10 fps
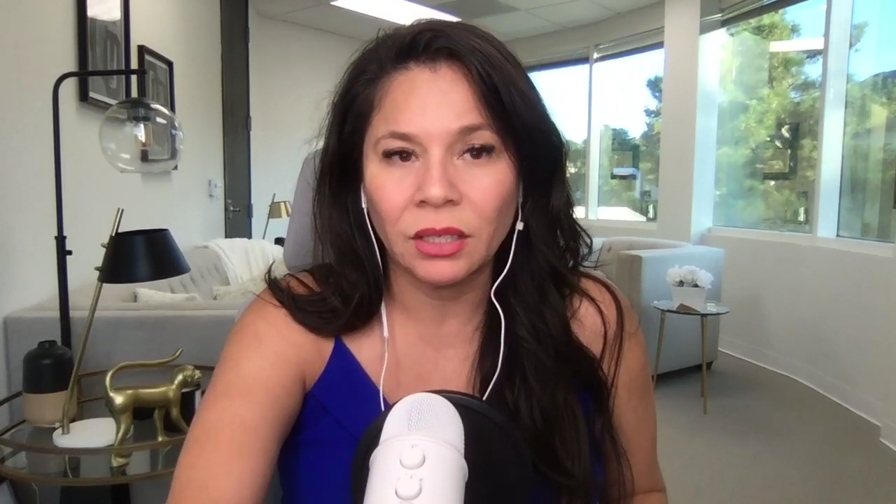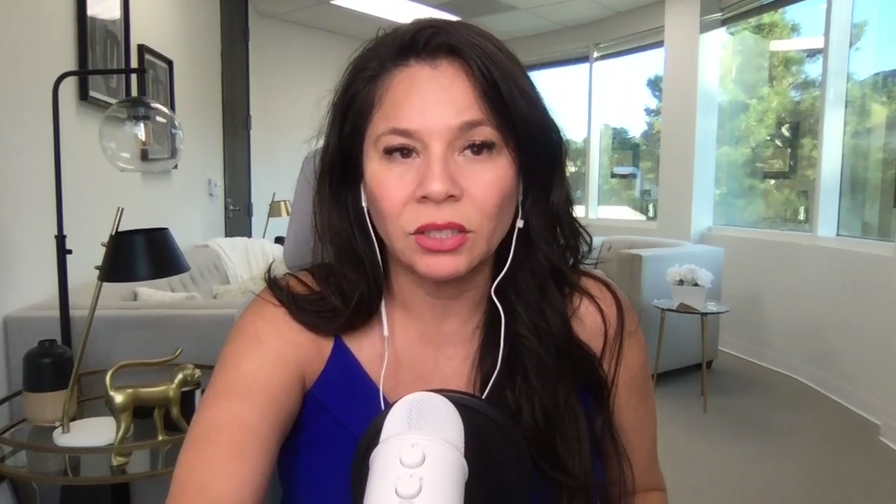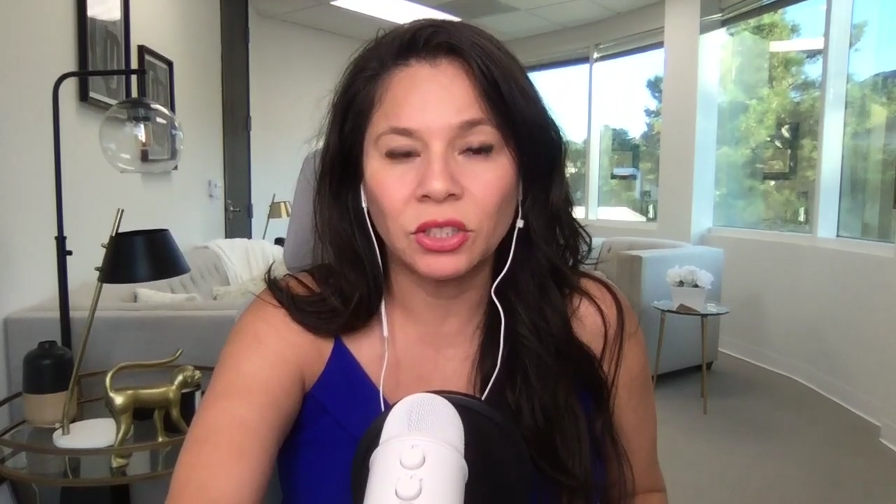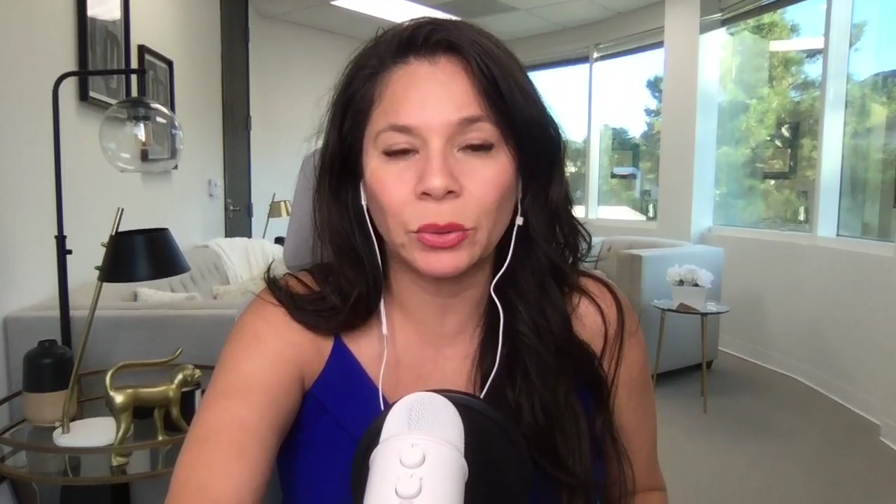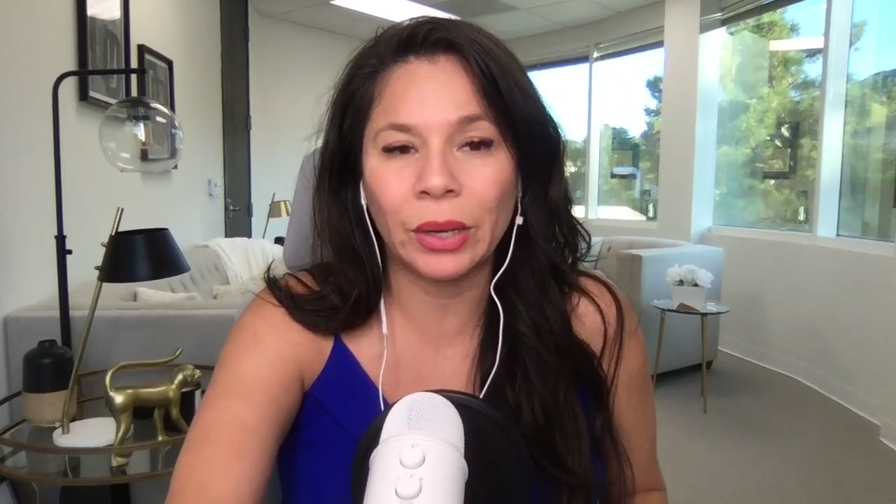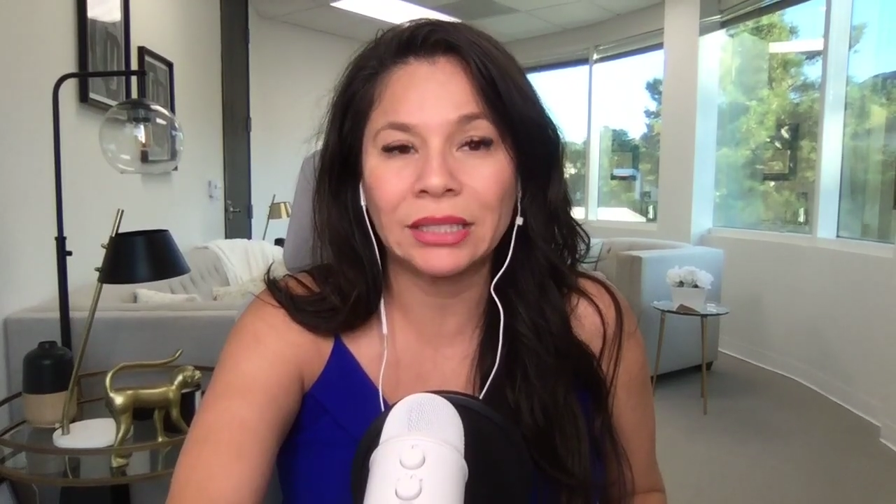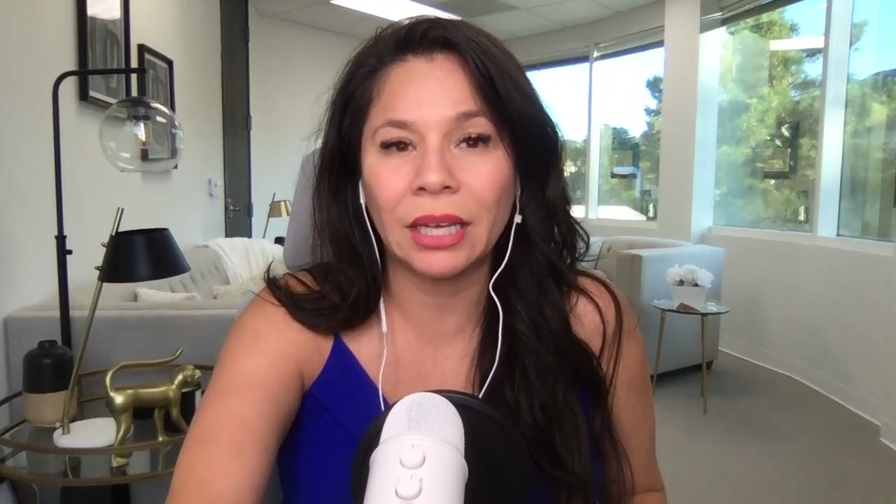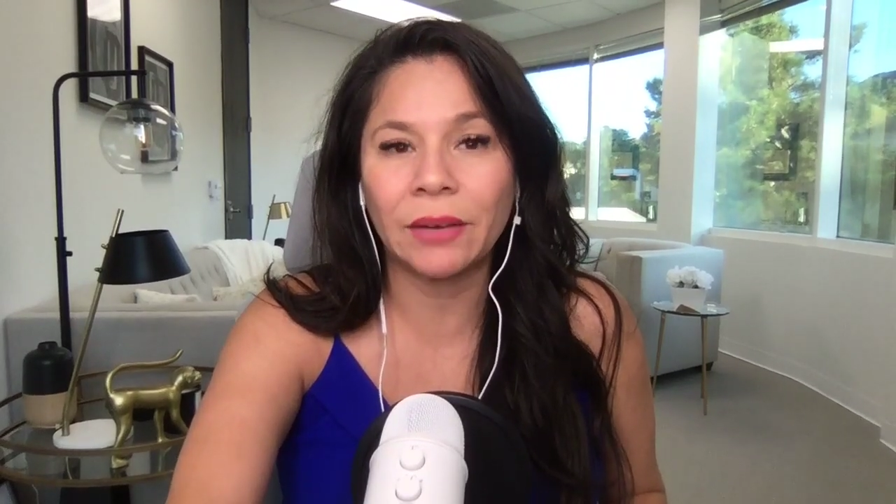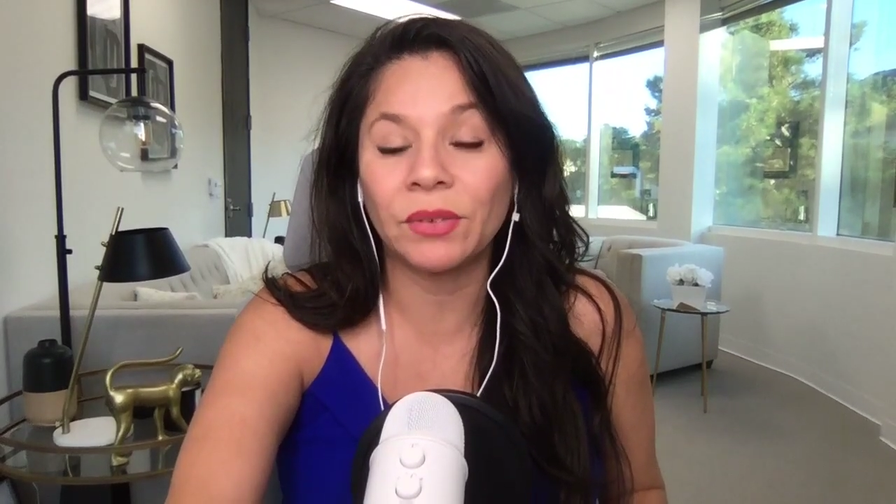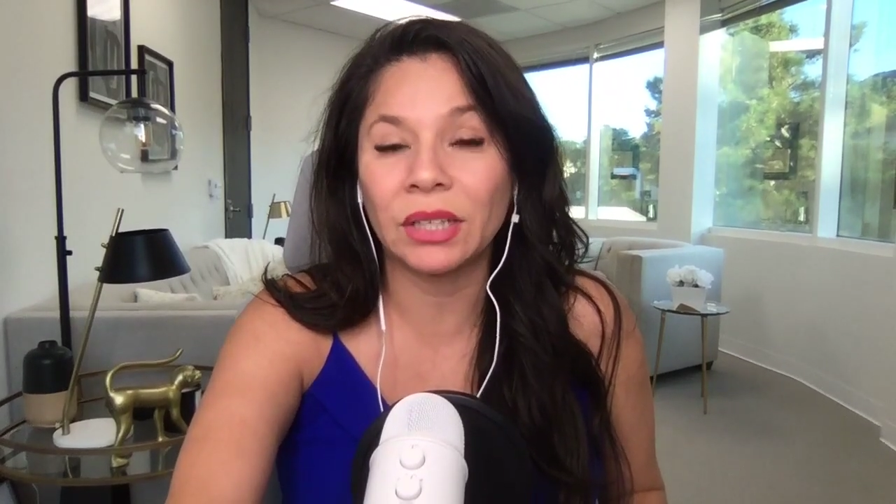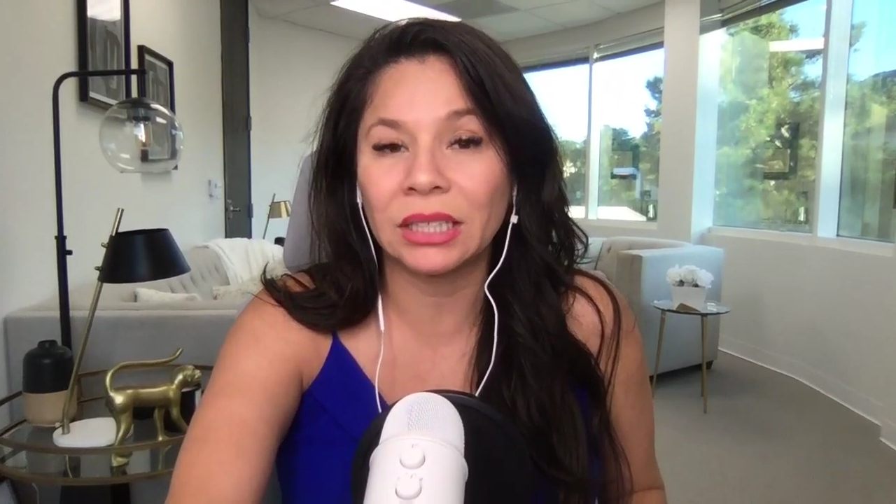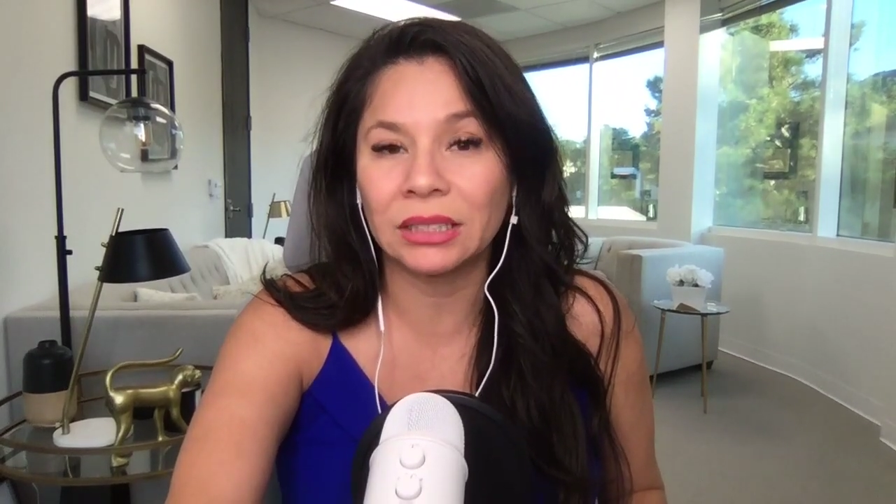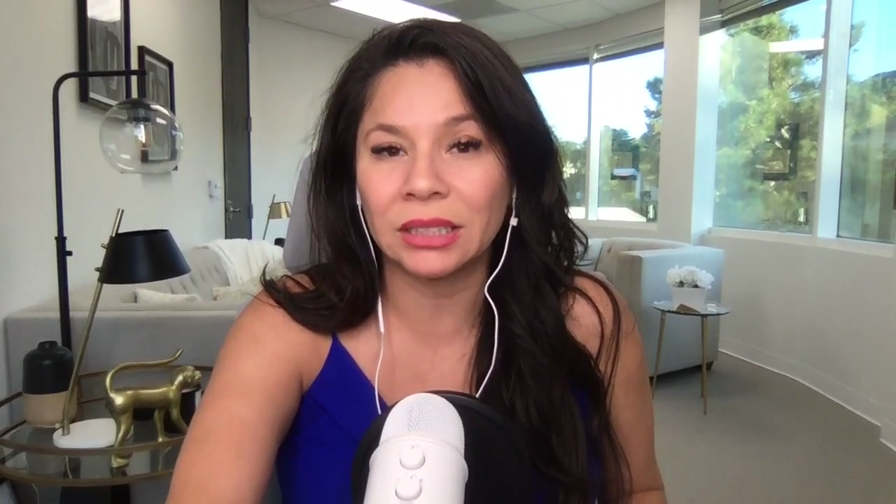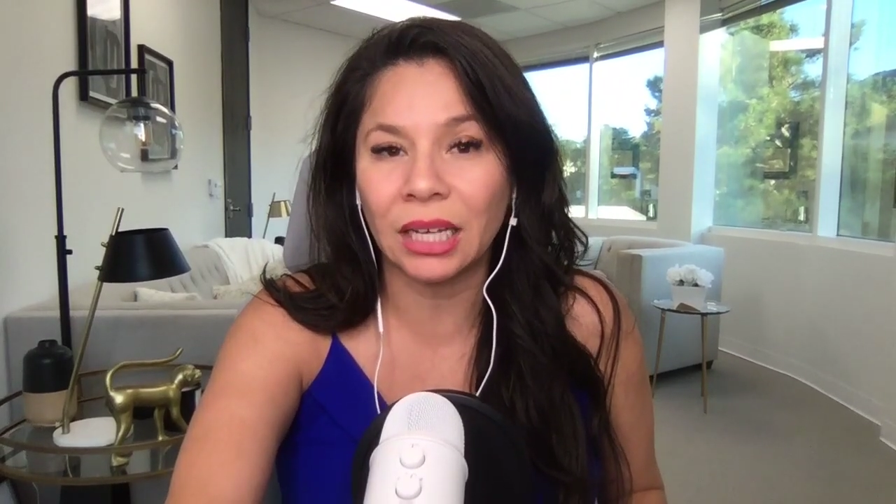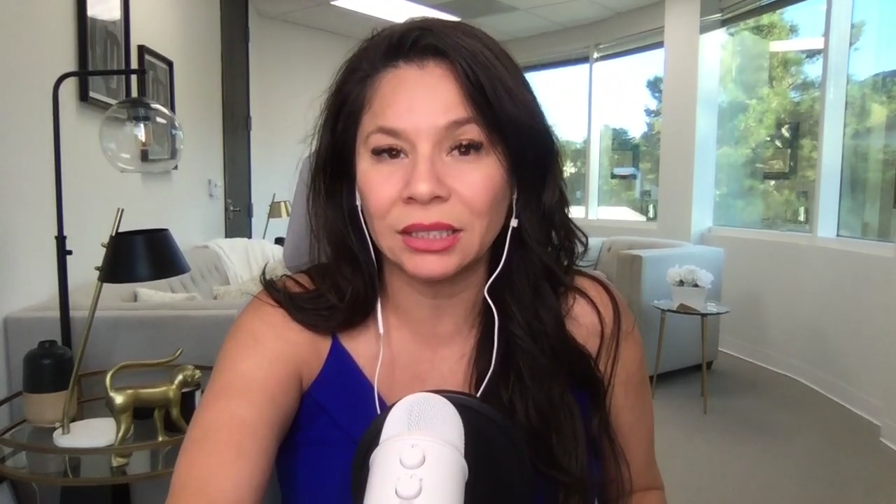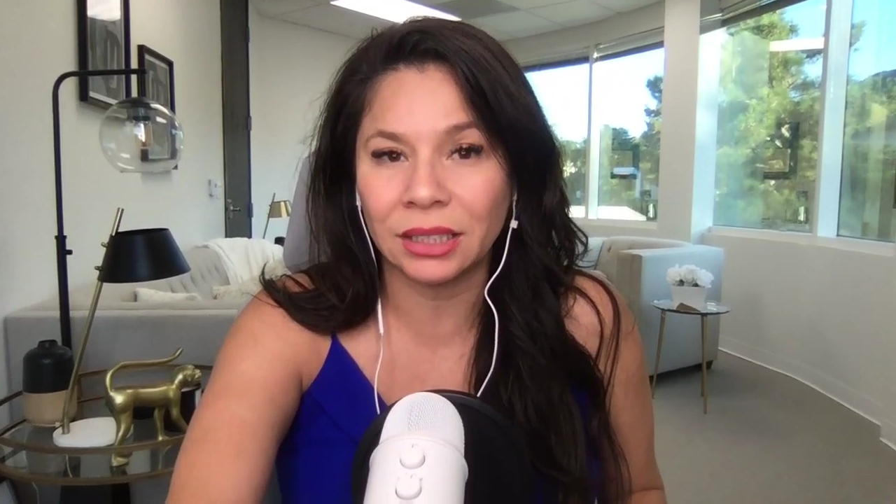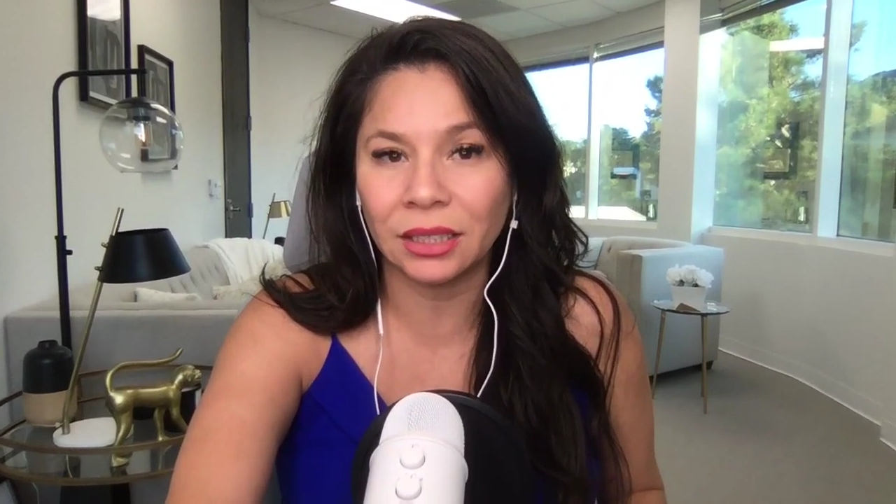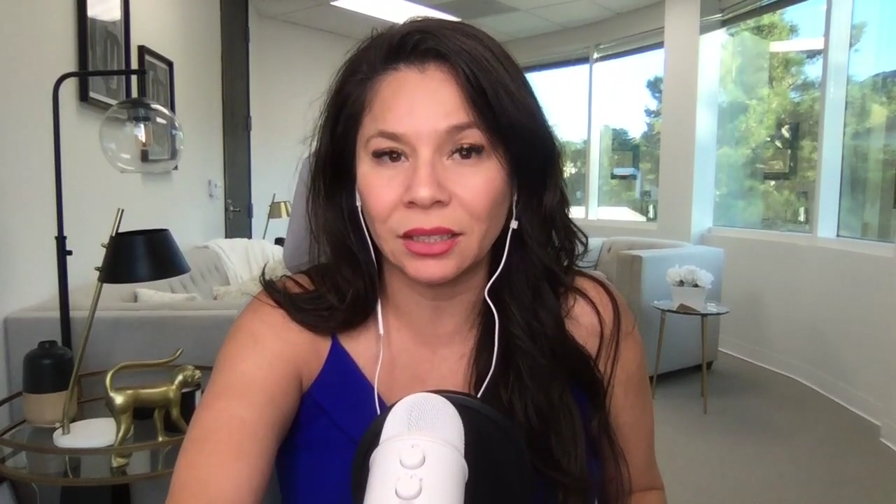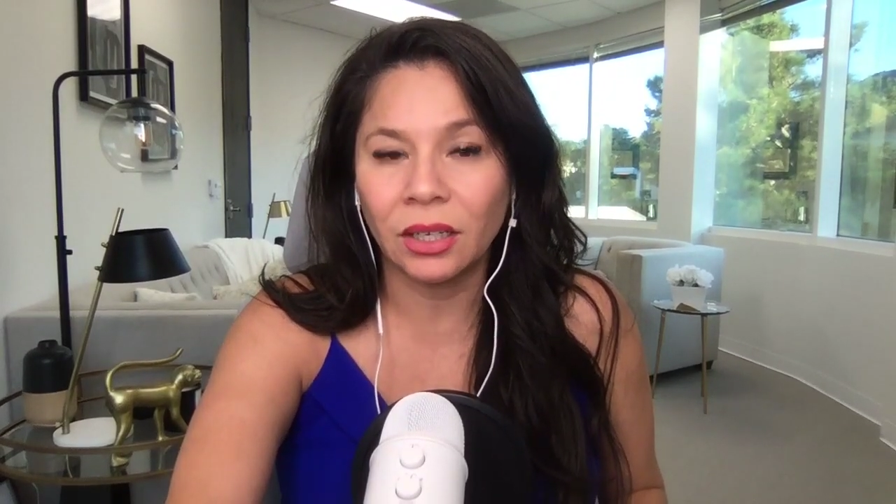She wakes up feeling exhausted.